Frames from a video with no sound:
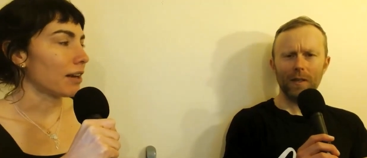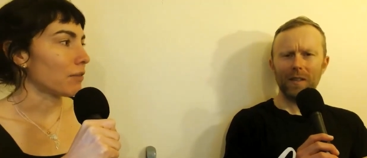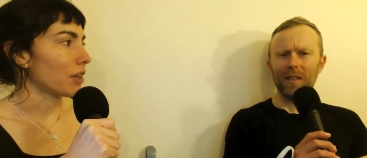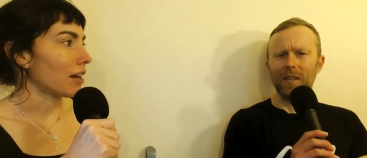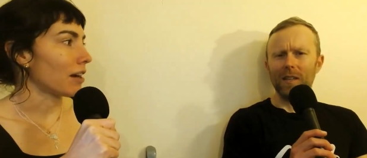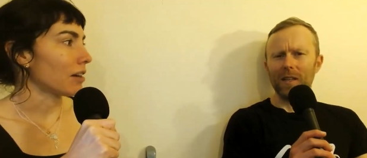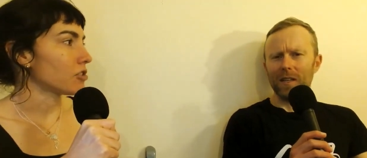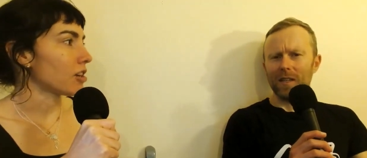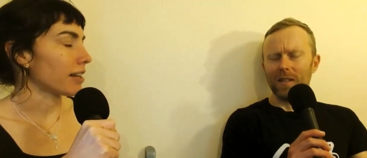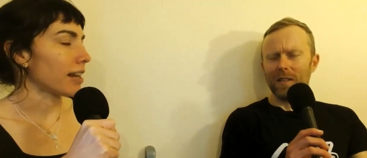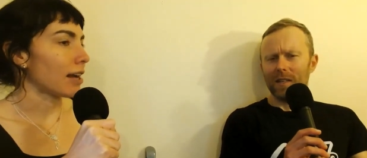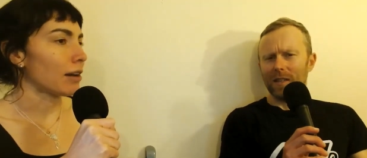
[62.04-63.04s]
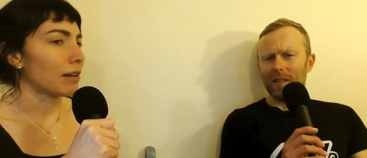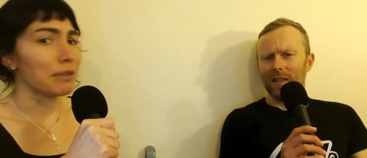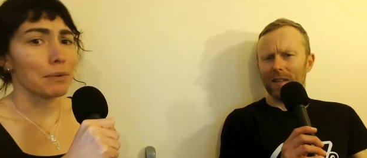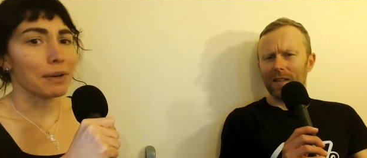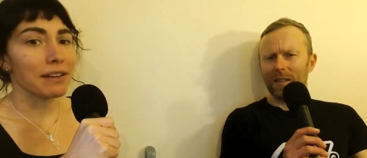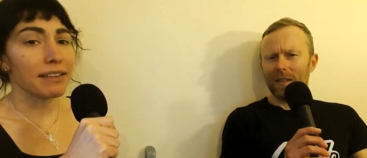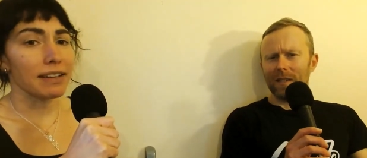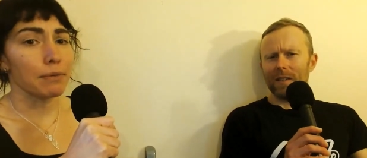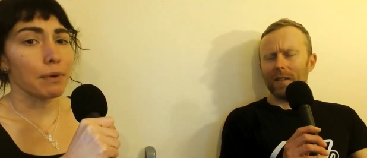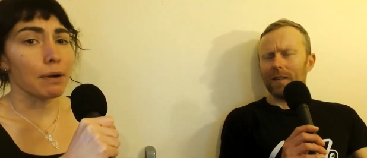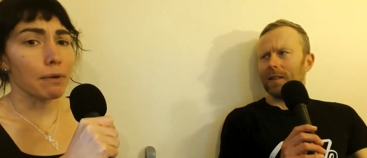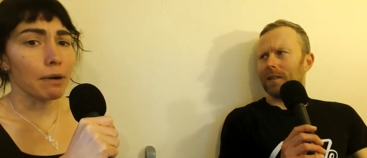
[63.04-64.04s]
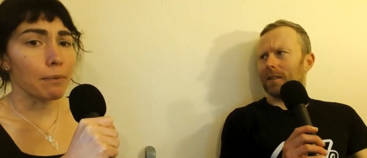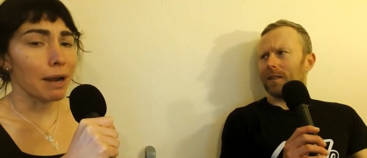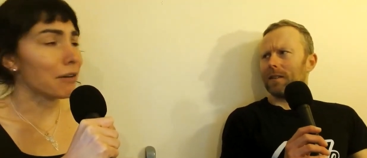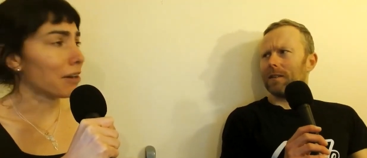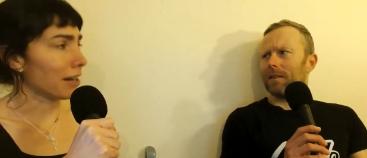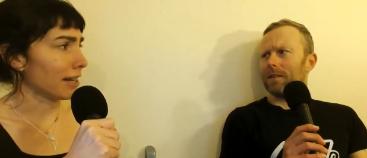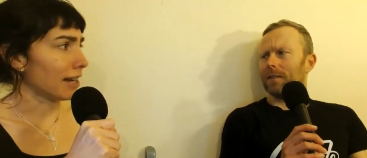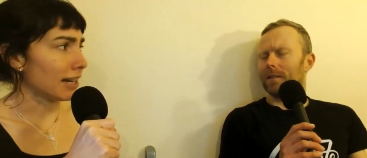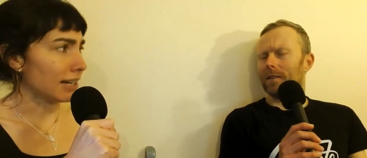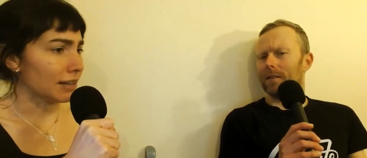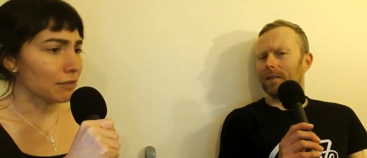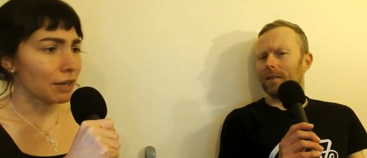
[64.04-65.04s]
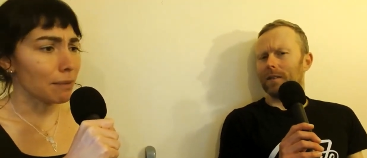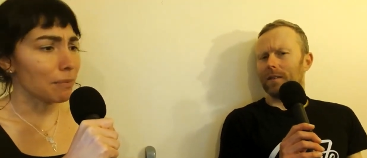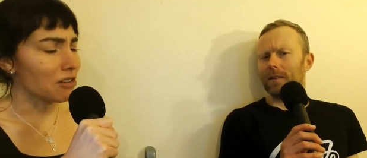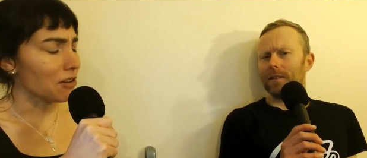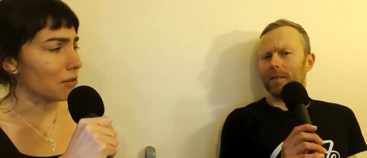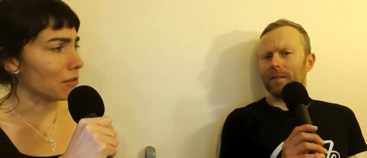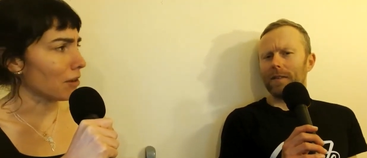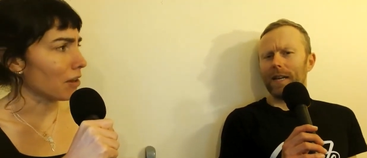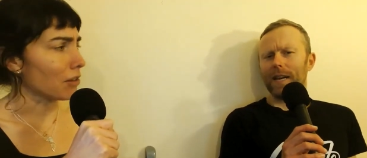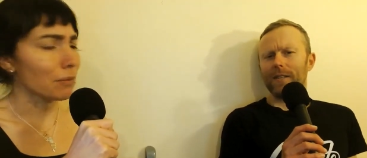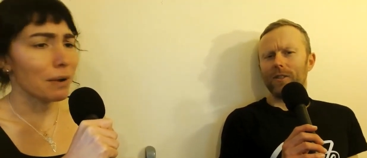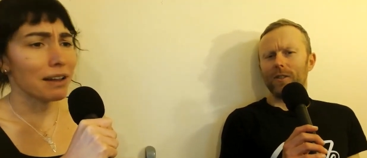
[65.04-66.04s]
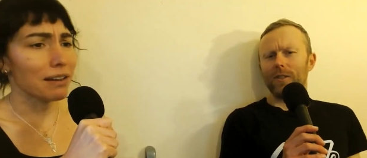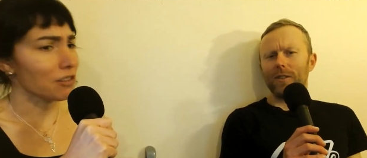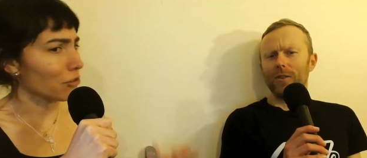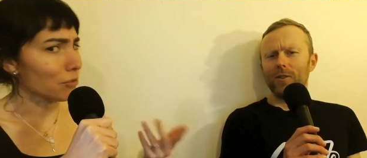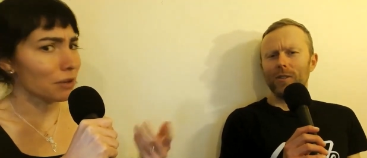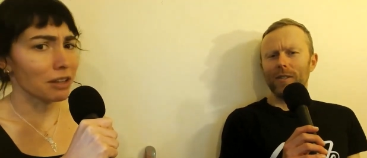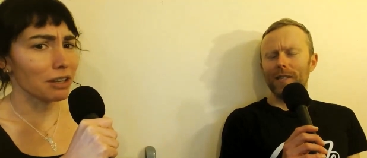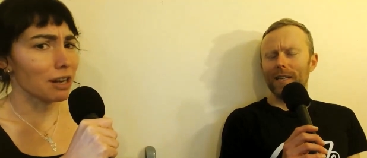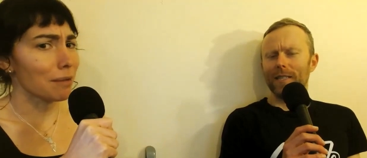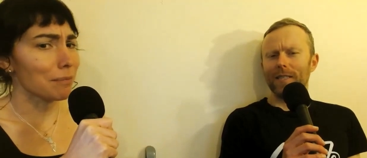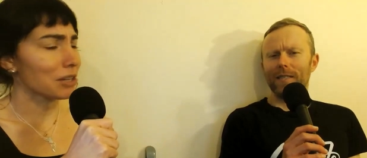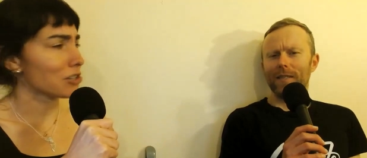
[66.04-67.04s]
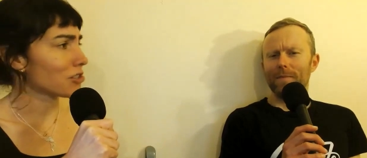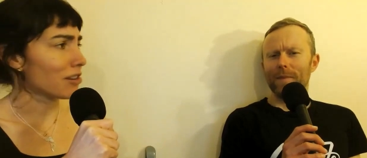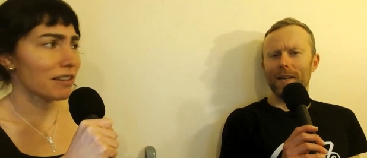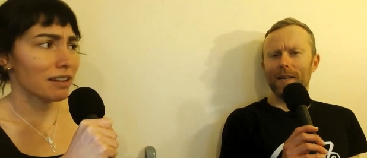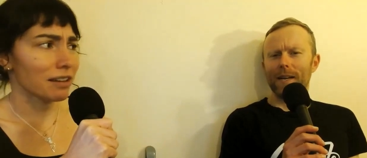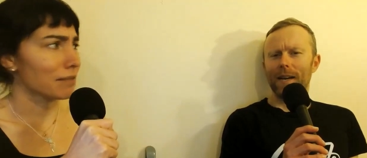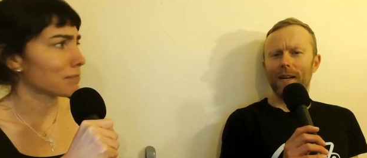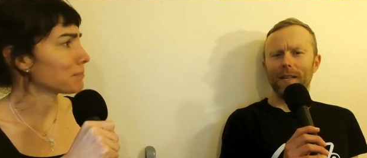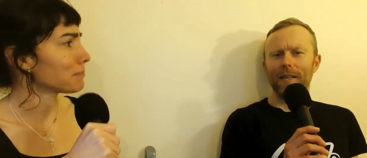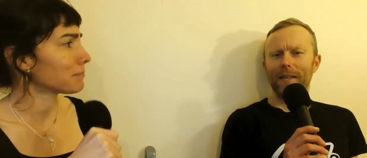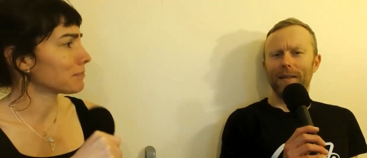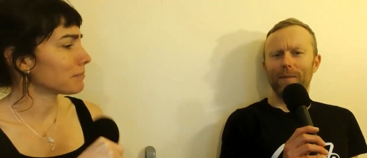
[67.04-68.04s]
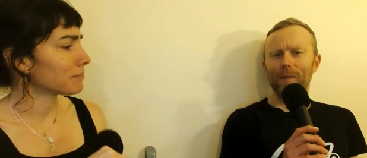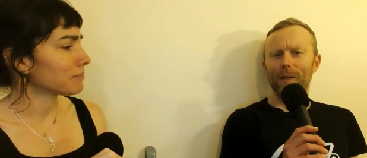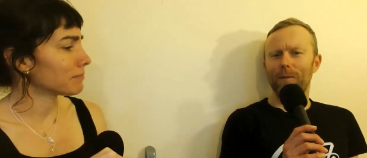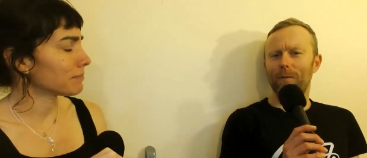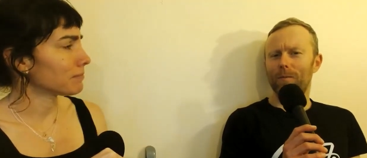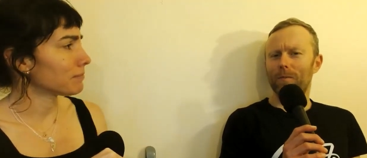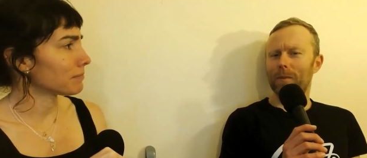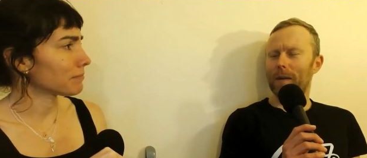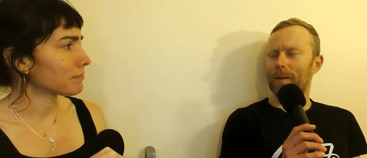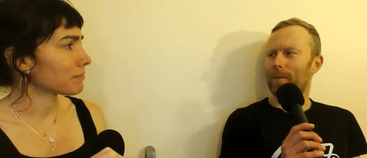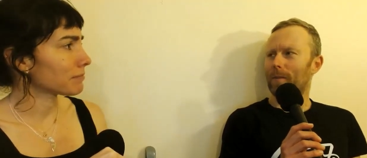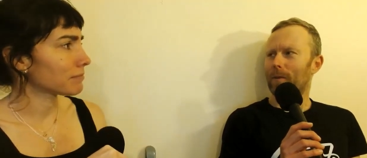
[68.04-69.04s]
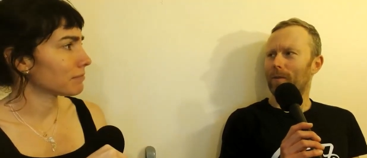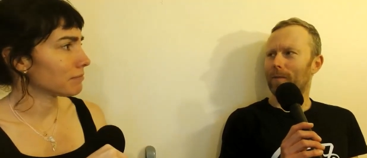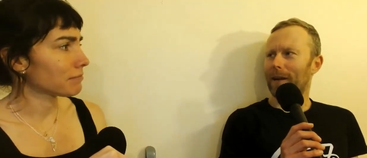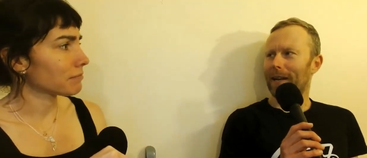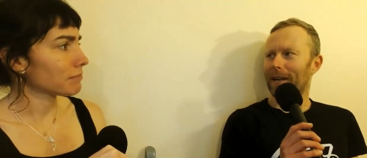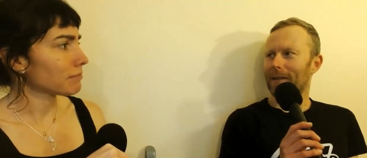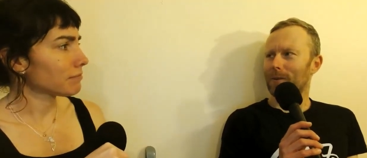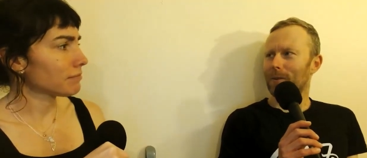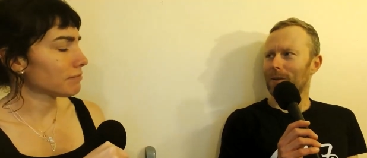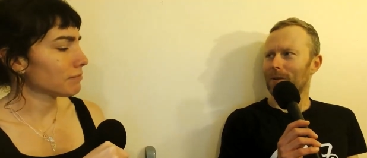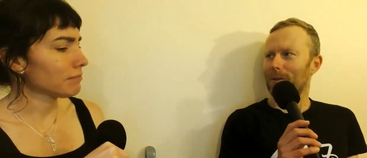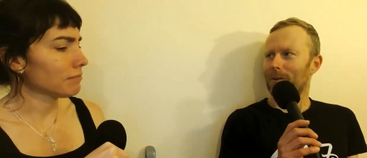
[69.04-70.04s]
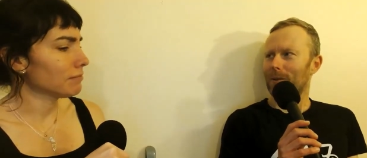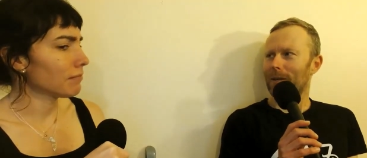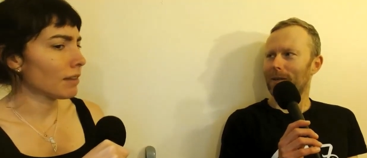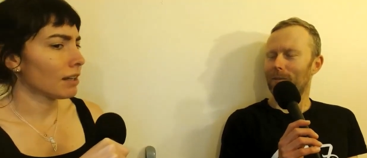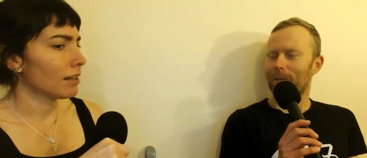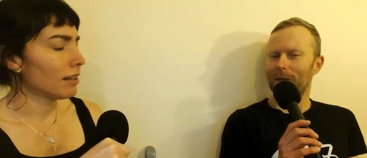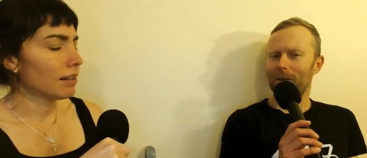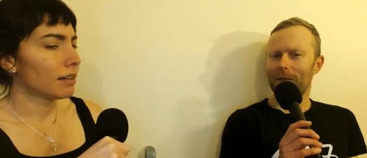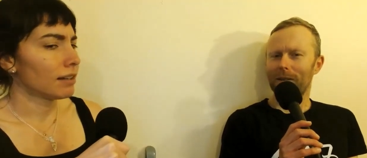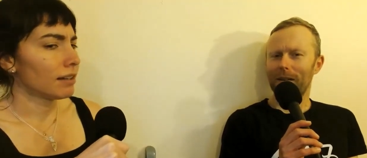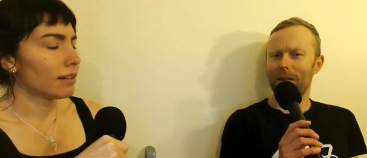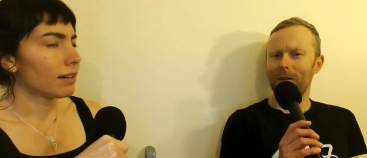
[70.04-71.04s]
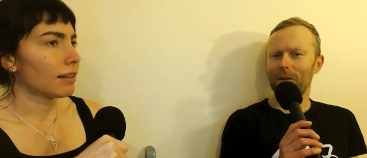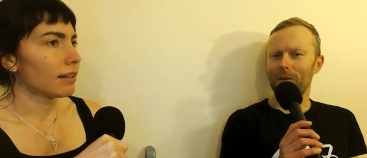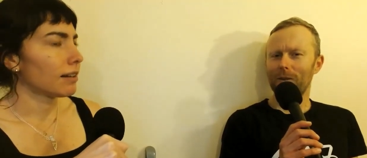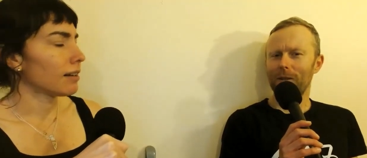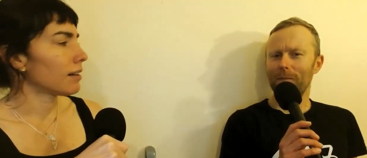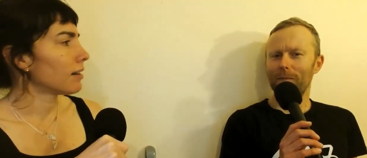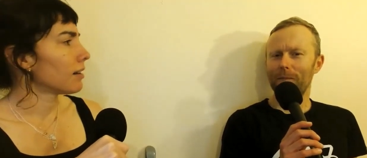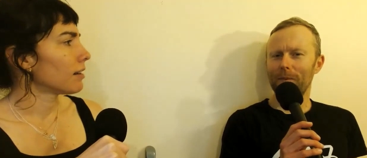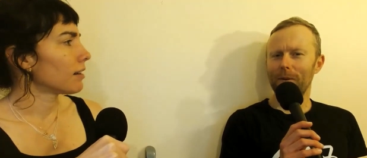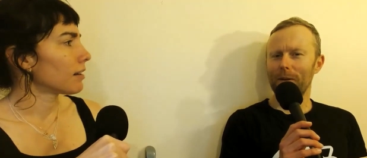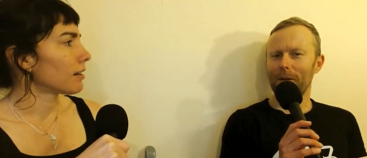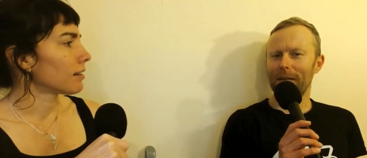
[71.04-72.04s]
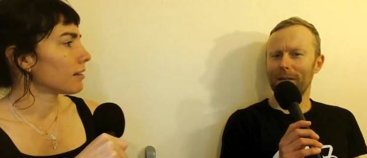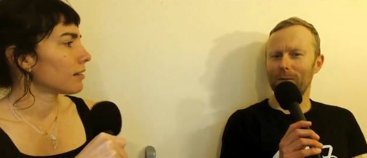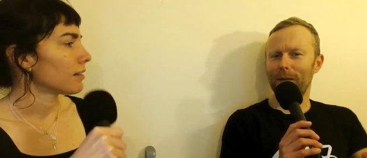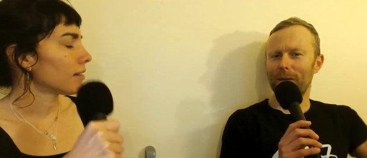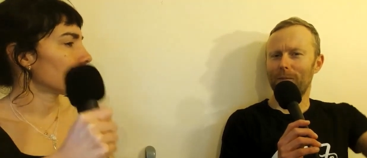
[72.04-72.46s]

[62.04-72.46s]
Speaker 1: head over there, check it out if you want to see what we're wearing in any given episode. Yeah, Otherwise, there's really not much the to say.
Speaker 2: Highlight and me maybe moving my hands once or twice, but I don't know. Do some? I guess we